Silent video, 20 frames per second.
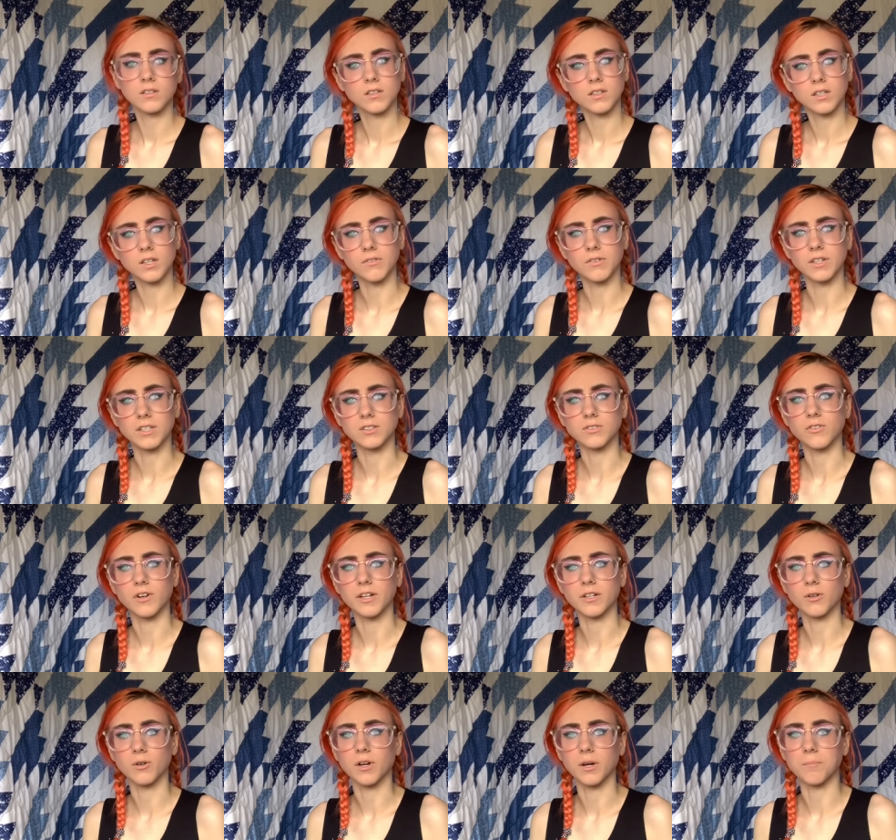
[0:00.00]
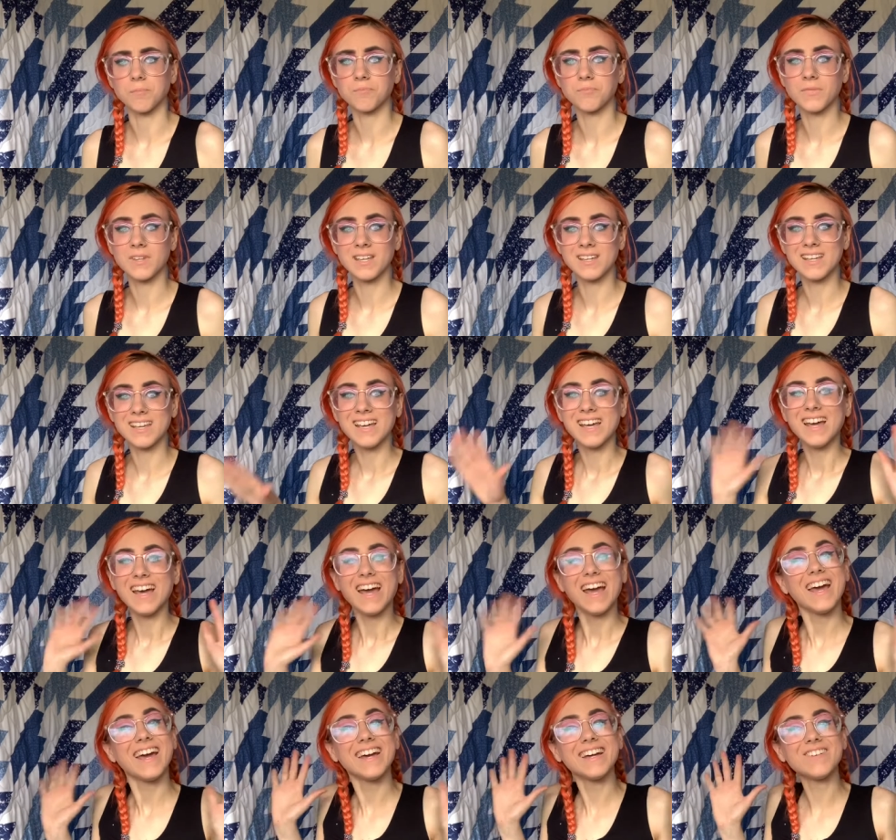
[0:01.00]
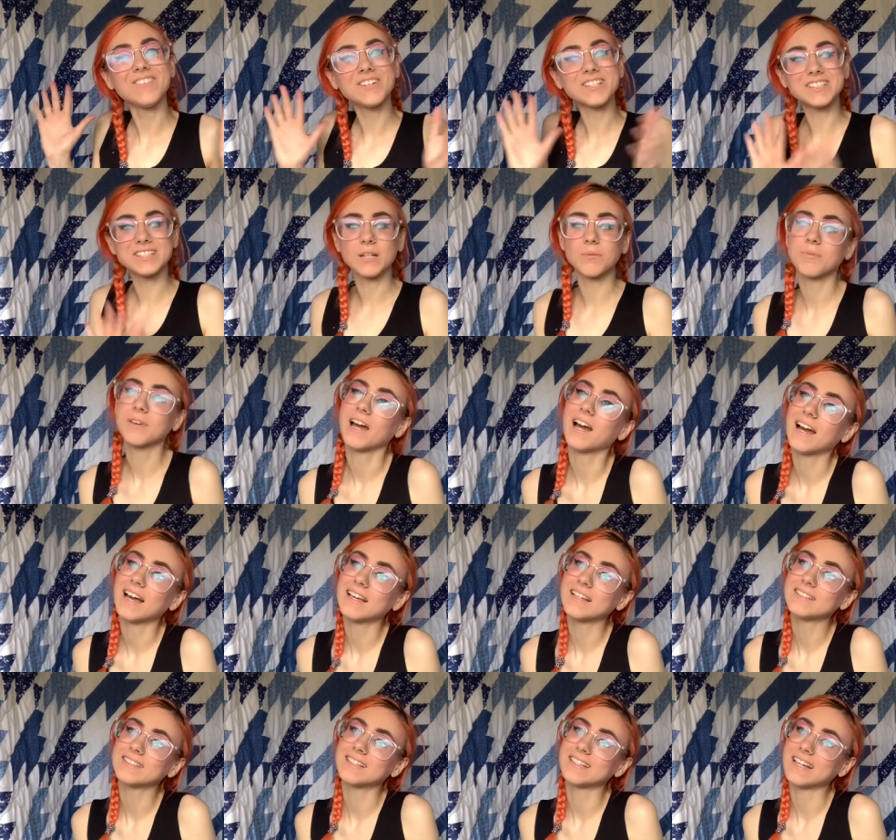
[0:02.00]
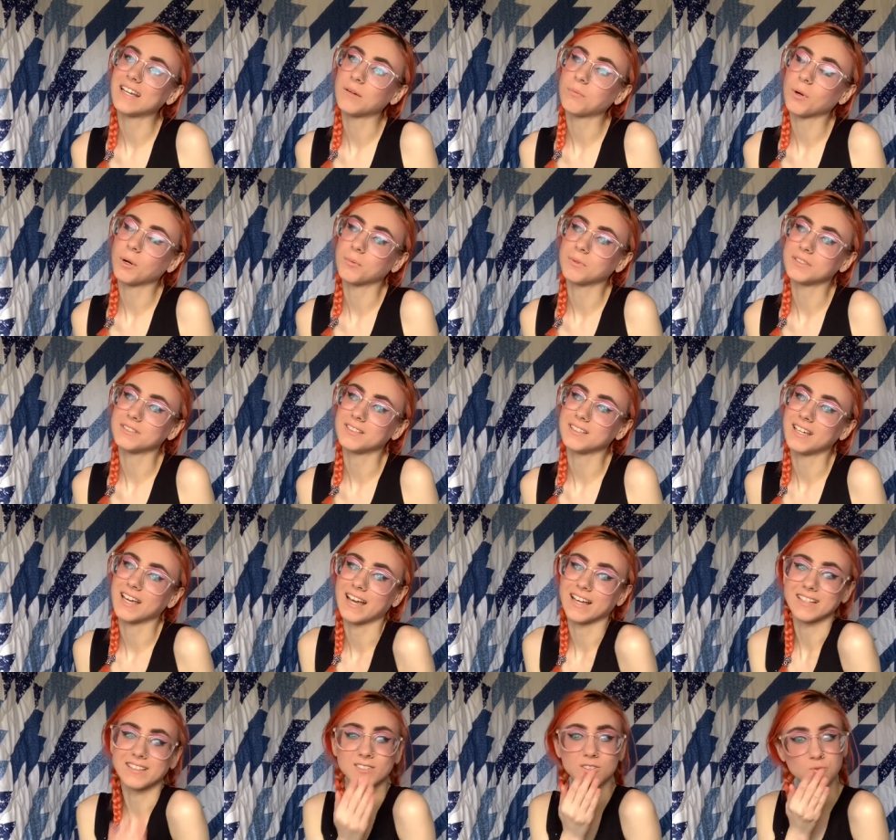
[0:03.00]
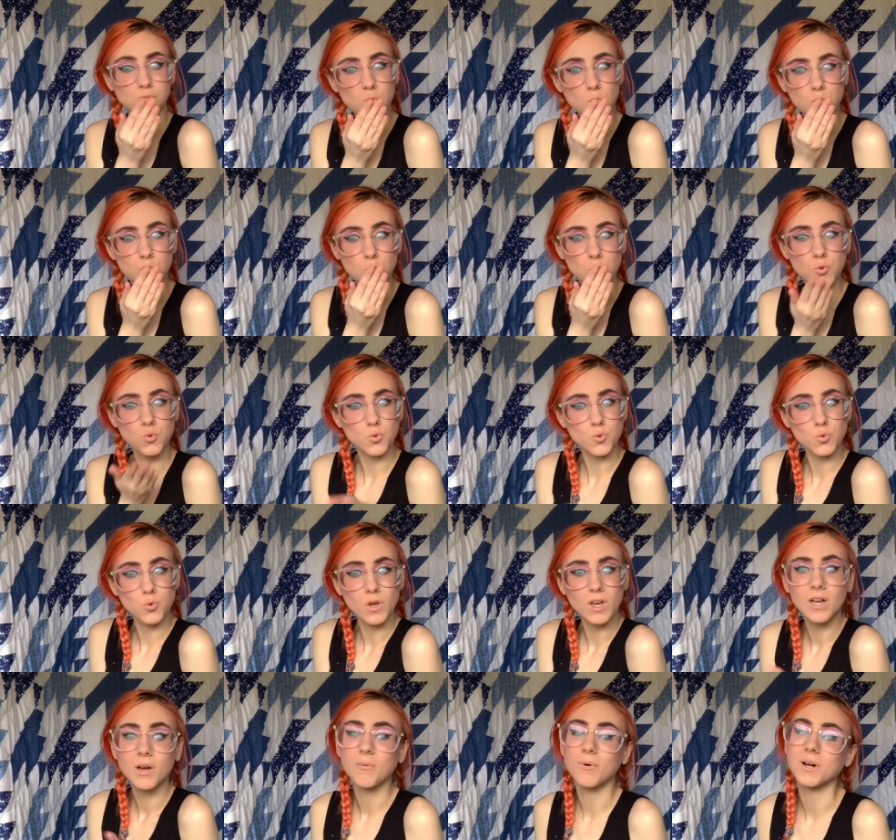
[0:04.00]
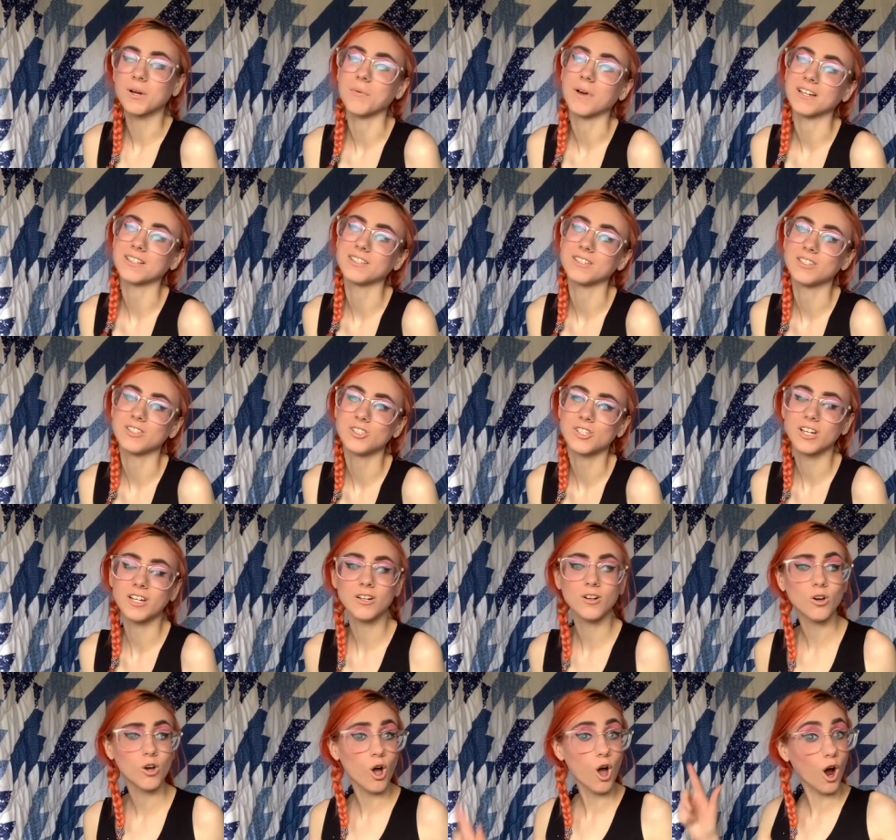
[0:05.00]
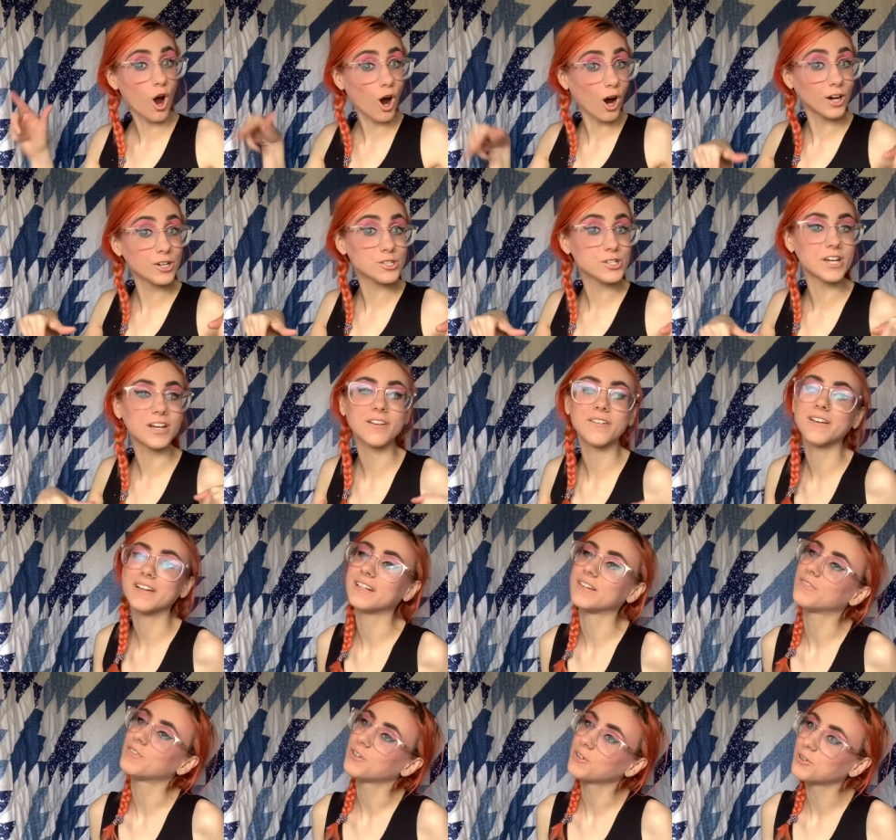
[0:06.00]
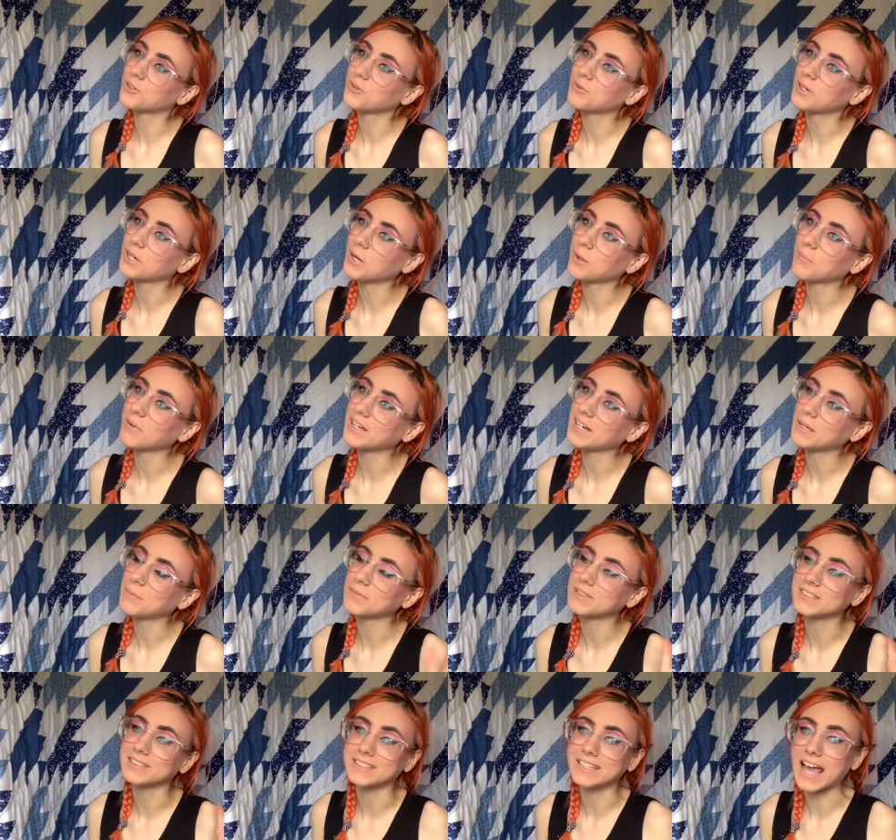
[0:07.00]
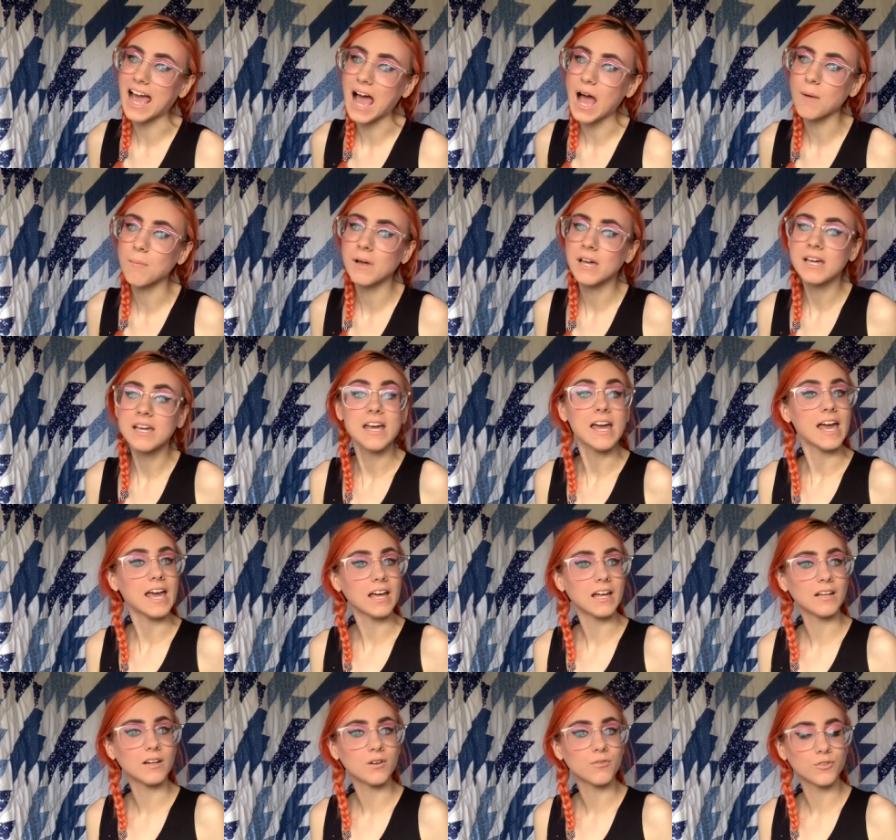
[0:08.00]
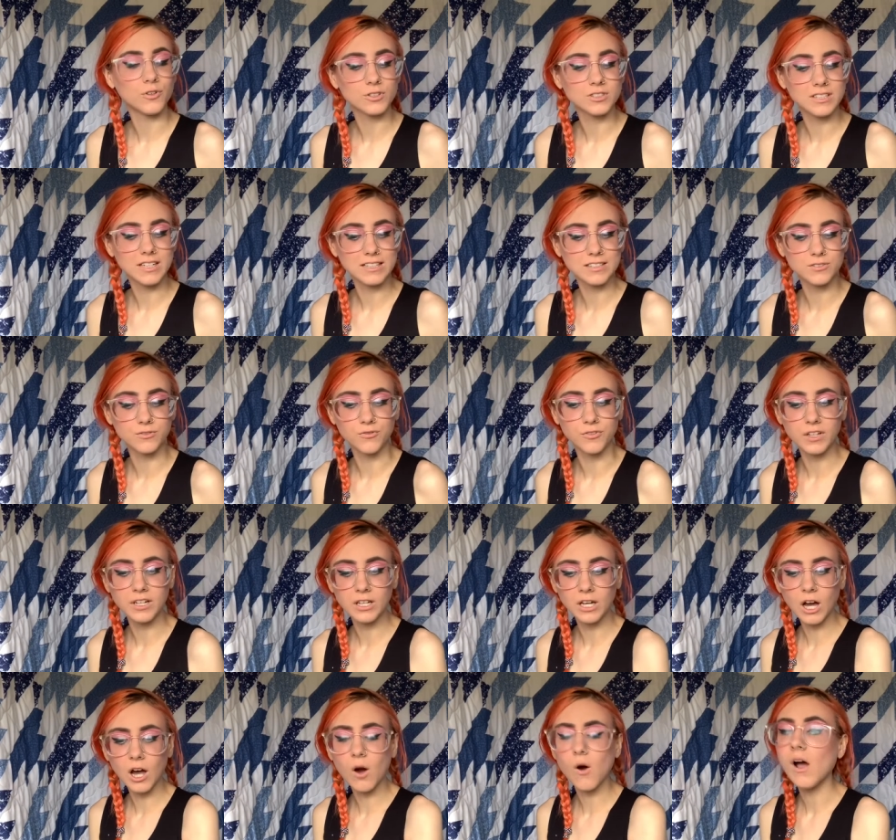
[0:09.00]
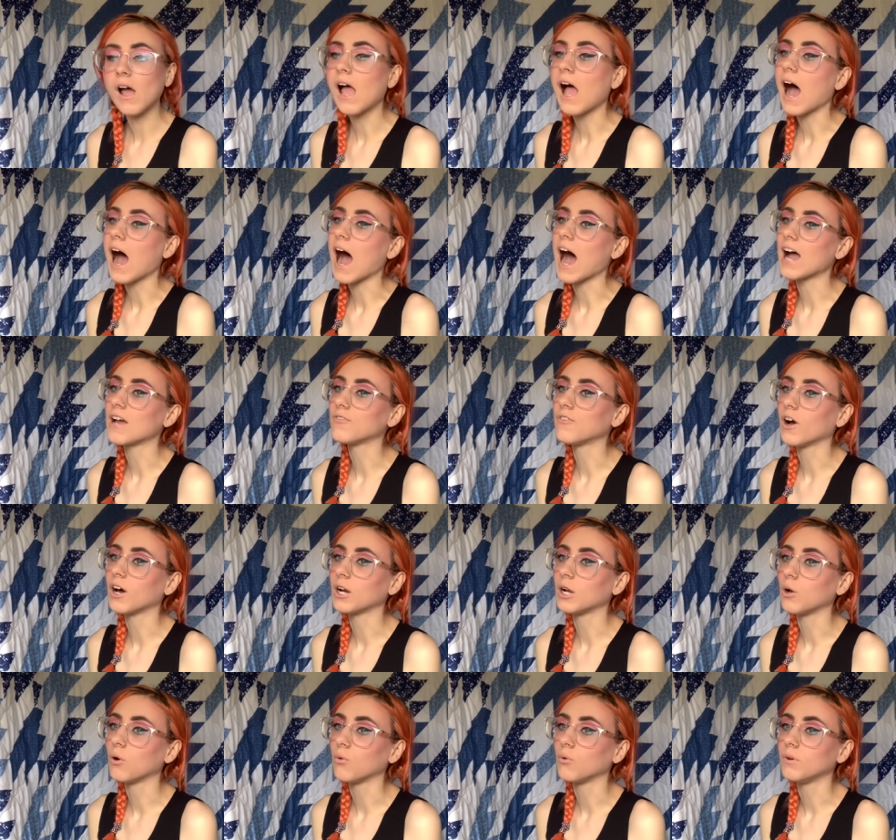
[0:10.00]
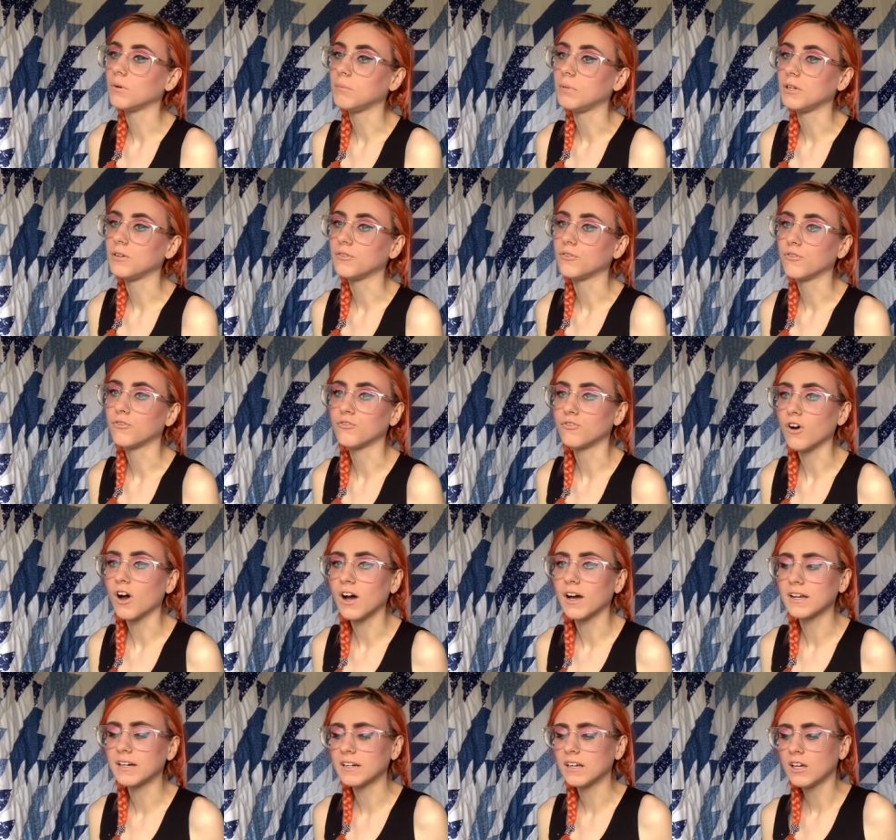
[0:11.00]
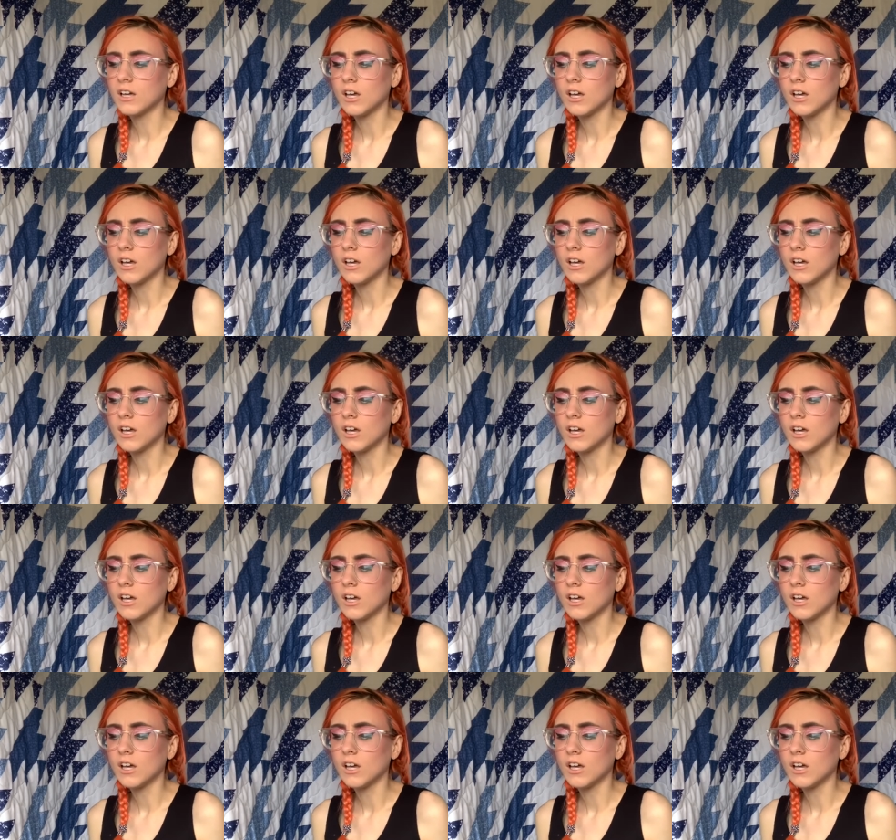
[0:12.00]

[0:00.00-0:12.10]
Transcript: I think it's fine, okay. Hey, what's up guys? And hey Barbies and Kens. Welcome back to the channel, our channel, and if you're new here, my name is Gab, and for today's video, I thought it would be fun,